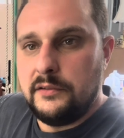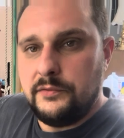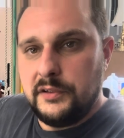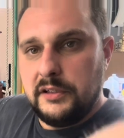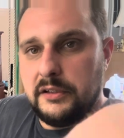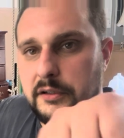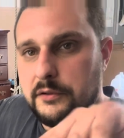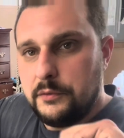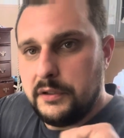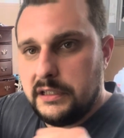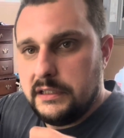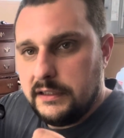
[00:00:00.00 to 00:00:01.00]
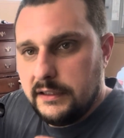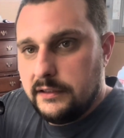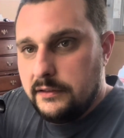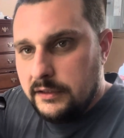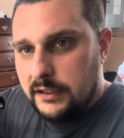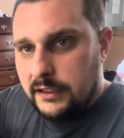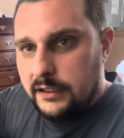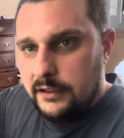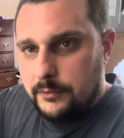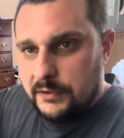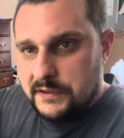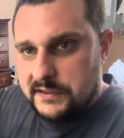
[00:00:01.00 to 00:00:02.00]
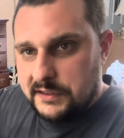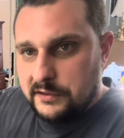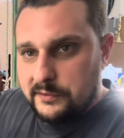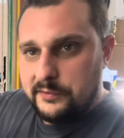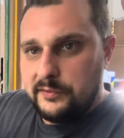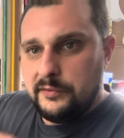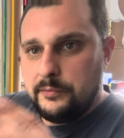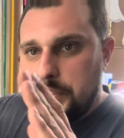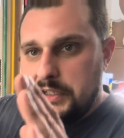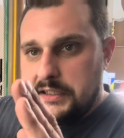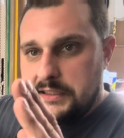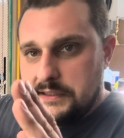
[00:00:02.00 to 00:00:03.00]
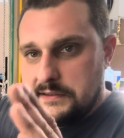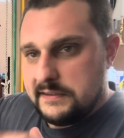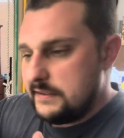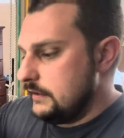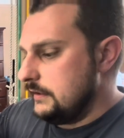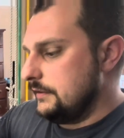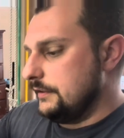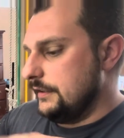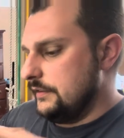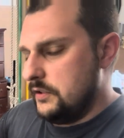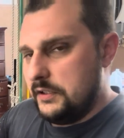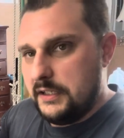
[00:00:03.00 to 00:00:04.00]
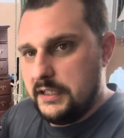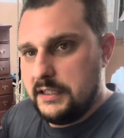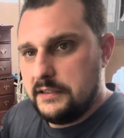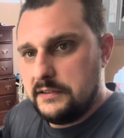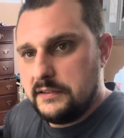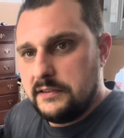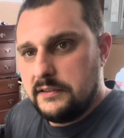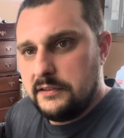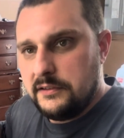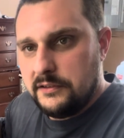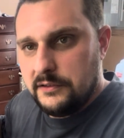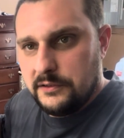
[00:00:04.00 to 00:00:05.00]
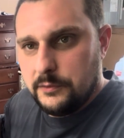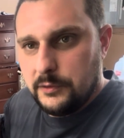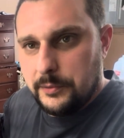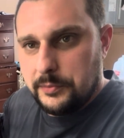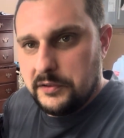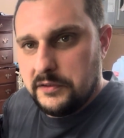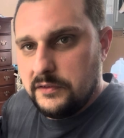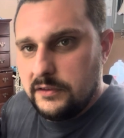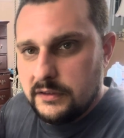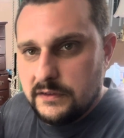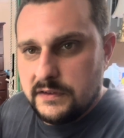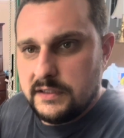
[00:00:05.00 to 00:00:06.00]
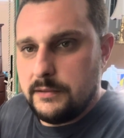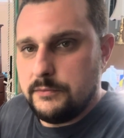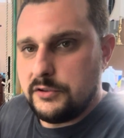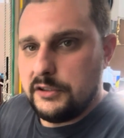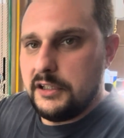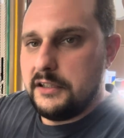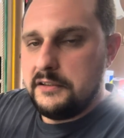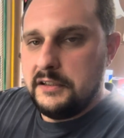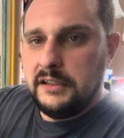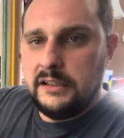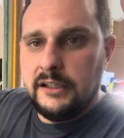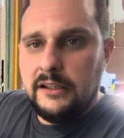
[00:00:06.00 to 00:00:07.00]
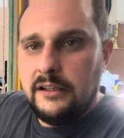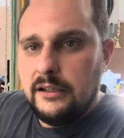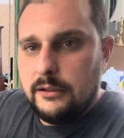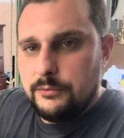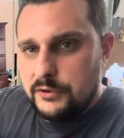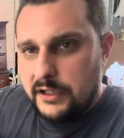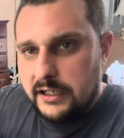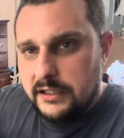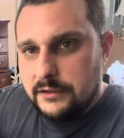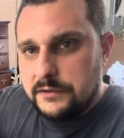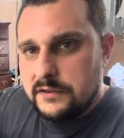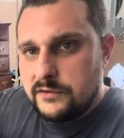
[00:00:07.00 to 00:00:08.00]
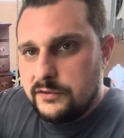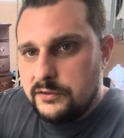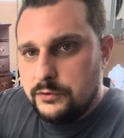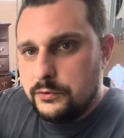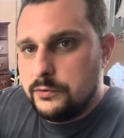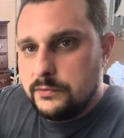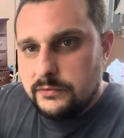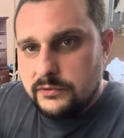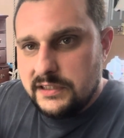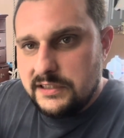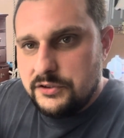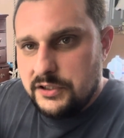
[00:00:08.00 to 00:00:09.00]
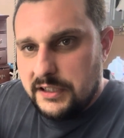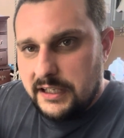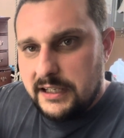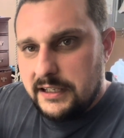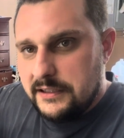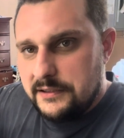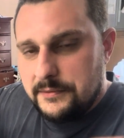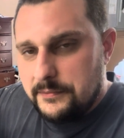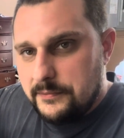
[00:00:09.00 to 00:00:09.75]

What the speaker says: figured out a way to get myself, my hands, and the weapon in the same shot. I'm trying out this new DJI,